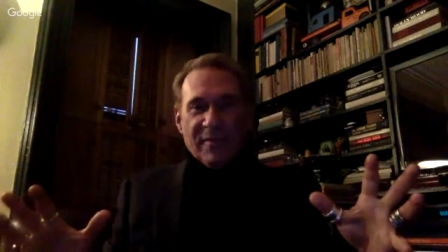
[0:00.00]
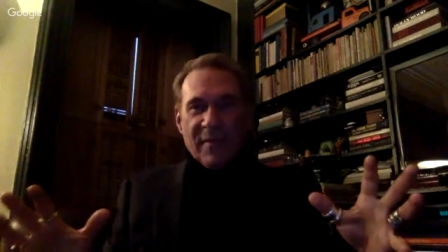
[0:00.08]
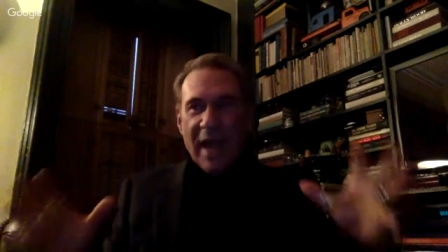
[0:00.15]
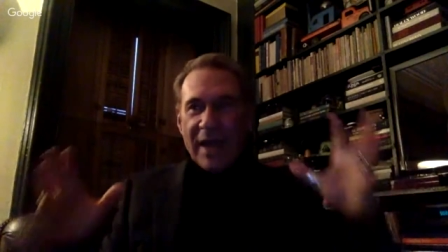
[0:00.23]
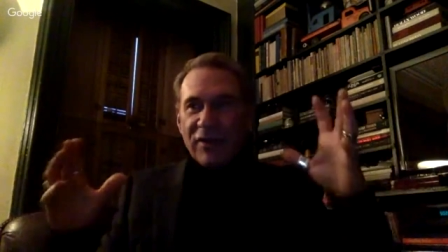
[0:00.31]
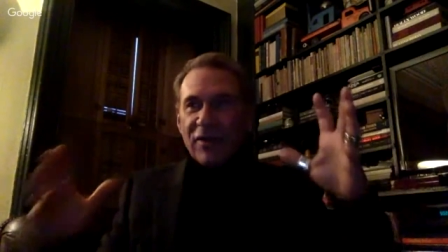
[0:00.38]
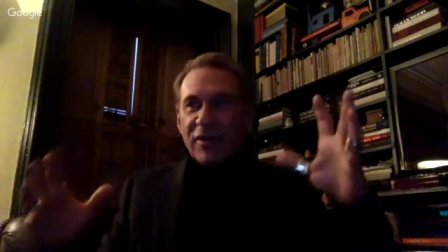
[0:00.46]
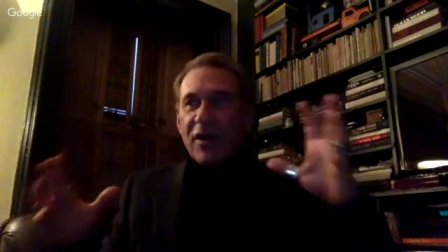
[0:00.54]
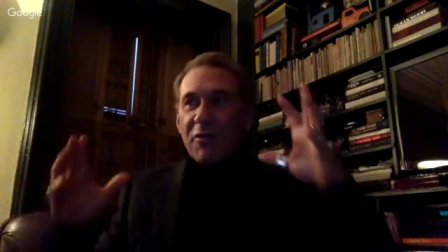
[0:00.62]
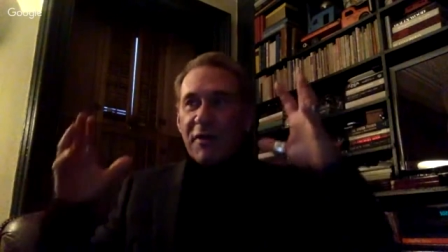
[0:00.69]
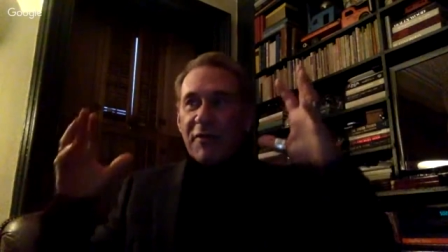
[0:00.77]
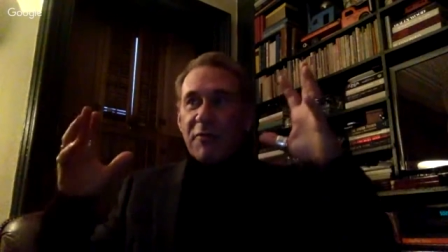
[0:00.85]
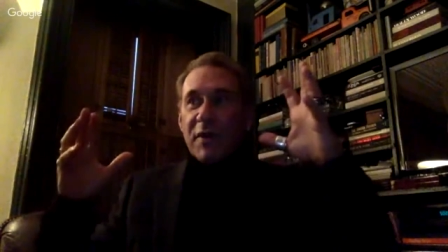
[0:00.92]
and you know
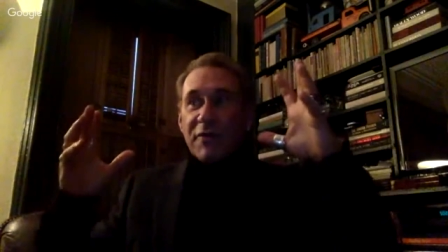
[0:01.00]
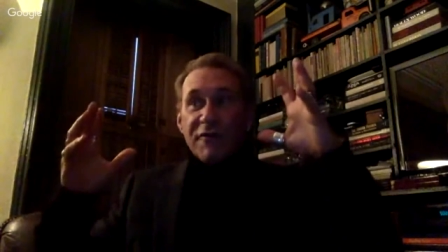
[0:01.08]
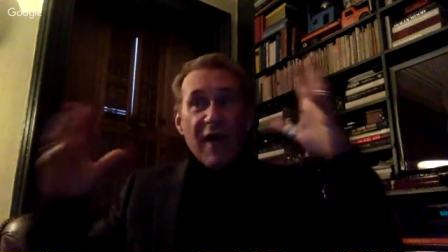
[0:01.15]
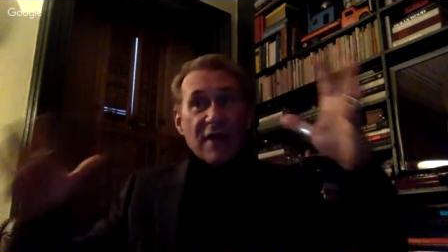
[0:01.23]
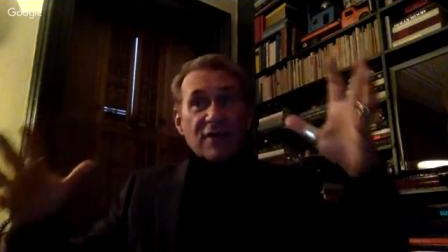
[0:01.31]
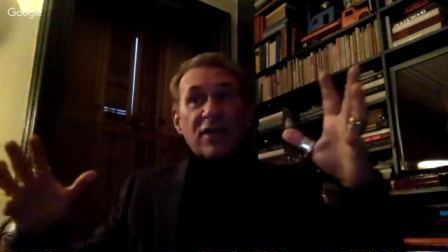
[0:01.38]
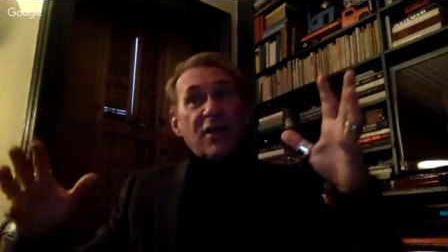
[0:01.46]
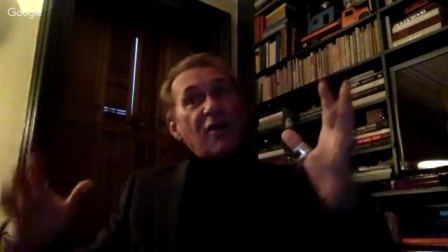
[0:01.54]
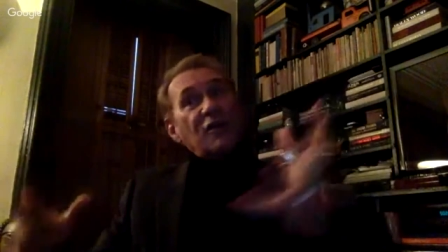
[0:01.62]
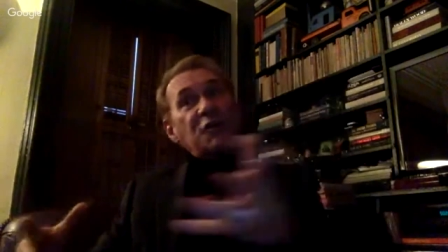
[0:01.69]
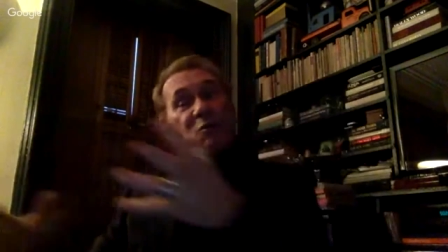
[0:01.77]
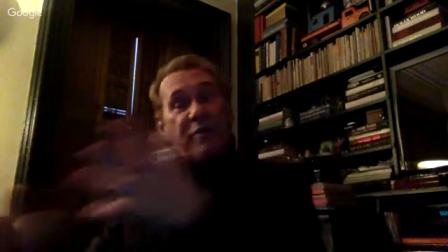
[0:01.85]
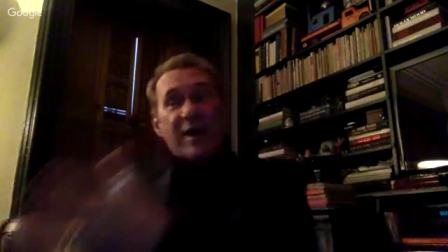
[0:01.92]
where where fashion
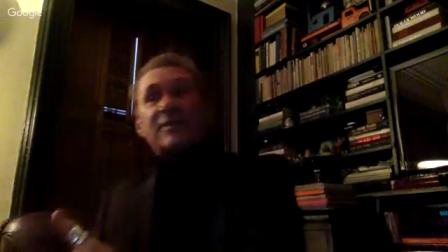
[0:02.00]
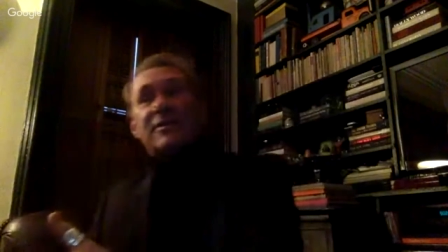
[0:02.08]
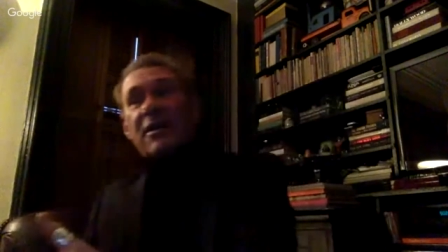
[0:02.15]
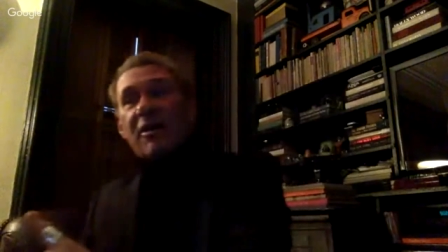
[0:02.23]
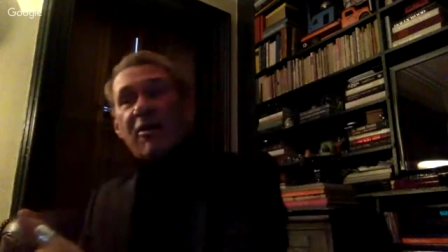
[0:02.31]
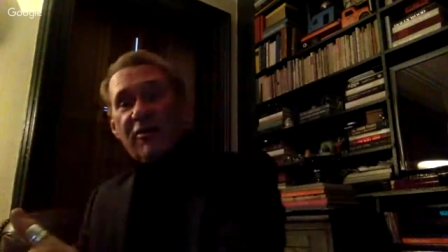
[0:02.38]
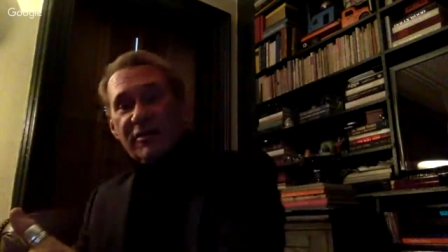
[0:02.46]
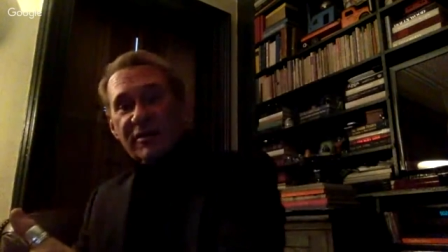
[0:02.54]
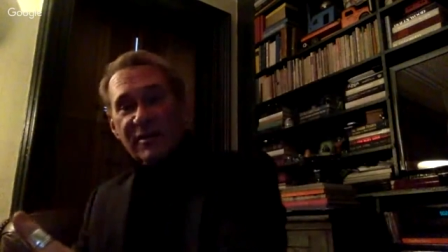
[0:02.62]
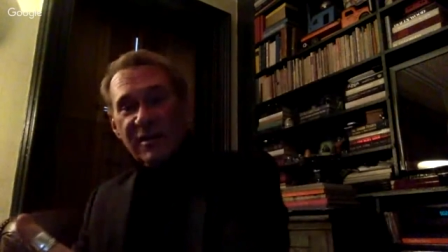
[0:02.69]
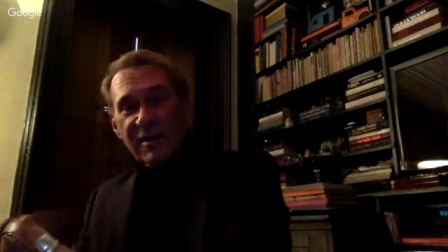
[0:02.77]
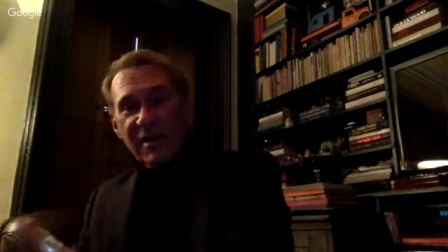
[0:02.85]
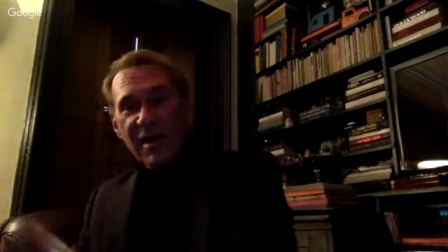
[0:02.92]
goes, press goes,
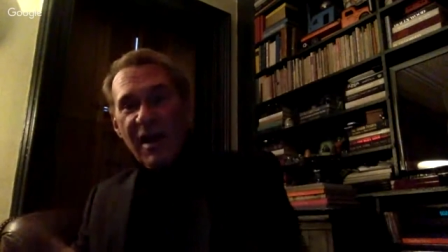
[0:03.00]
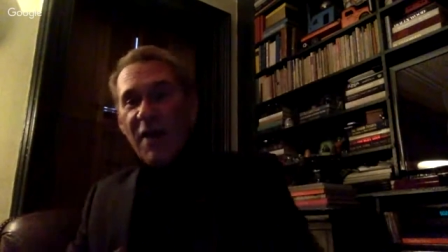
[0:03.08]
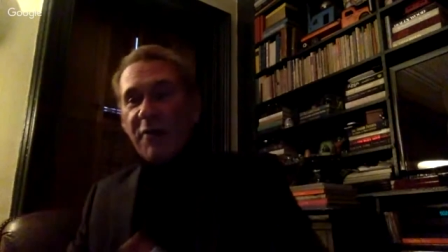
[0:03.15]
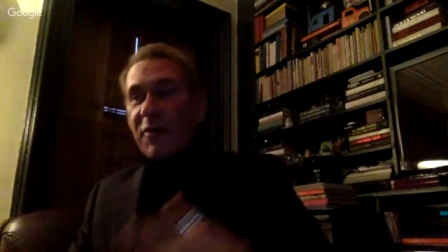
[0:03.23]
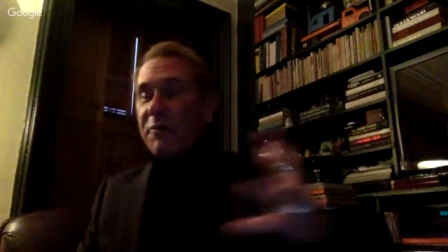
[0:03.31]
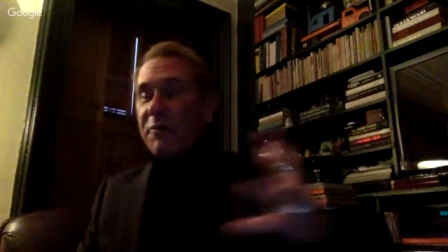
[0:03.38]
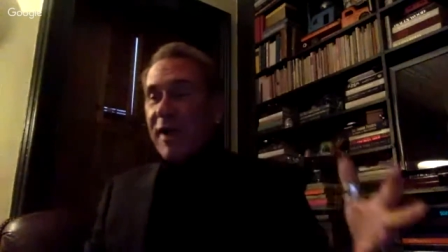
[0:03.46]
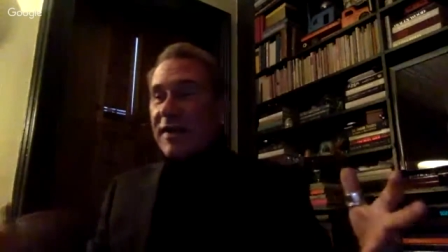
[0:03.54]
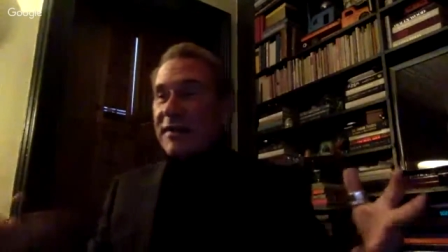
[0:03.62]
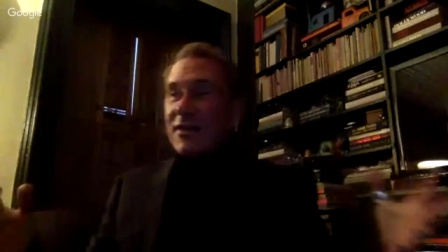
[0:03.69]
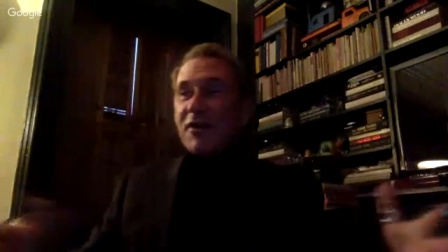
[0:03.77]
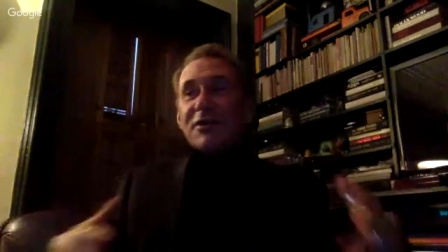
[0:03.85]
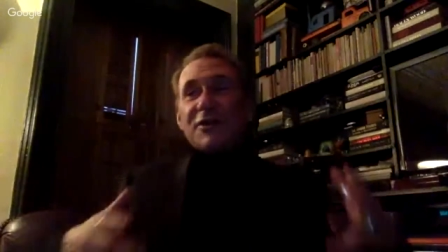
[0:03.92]
and where press
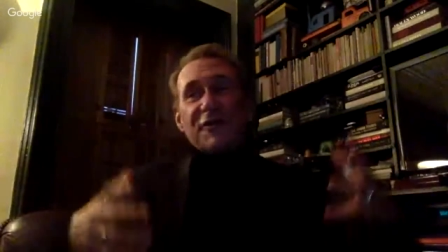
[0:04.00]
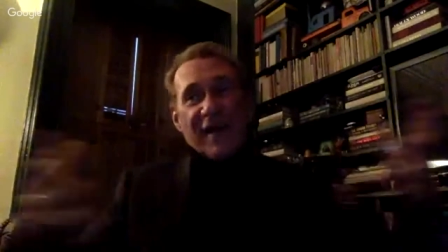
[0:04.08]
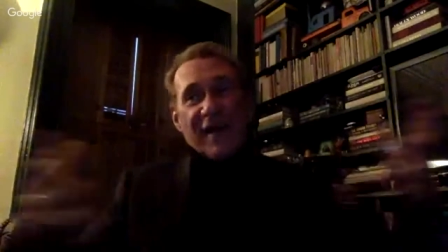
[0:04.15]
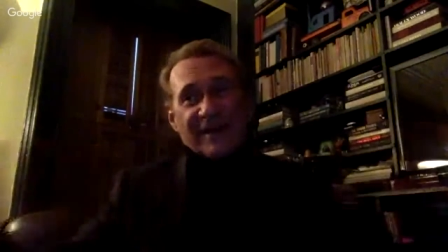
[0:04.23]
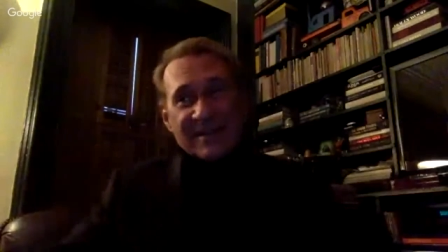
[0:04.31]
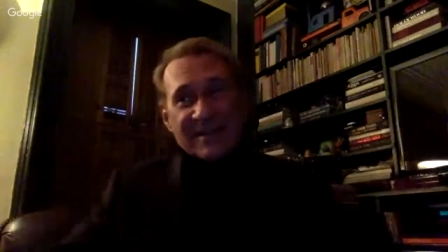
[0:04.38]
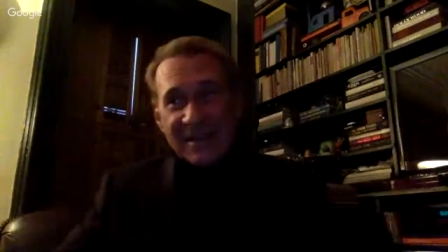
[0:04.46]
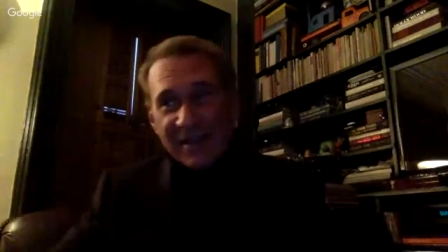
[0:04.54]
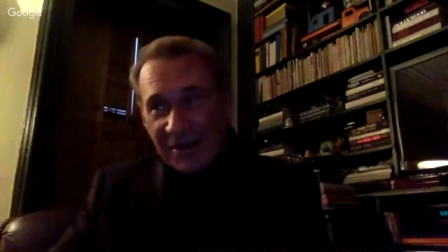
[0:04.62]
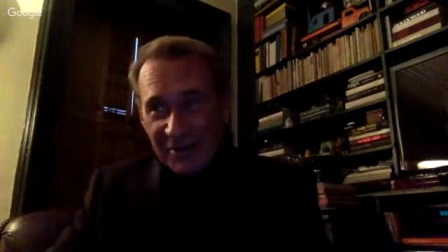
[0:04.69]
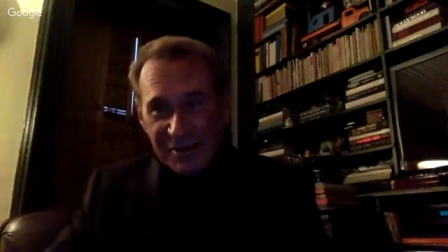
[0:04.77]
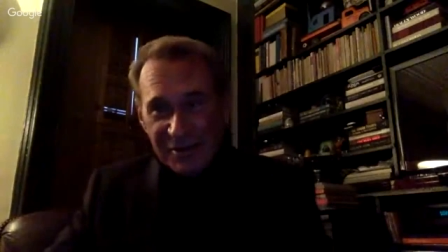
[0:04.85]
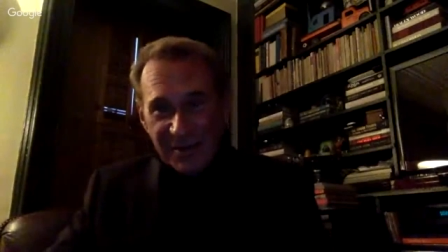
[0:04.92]
goes, fantasy
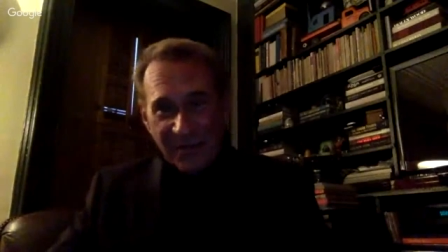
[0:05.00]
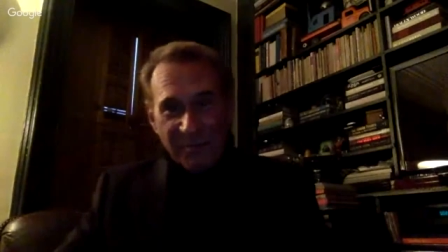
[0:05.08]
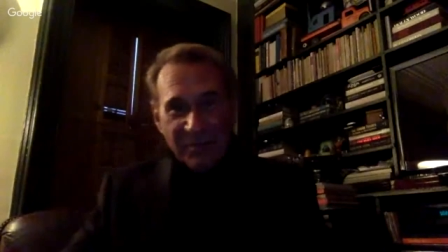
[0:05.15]
goes,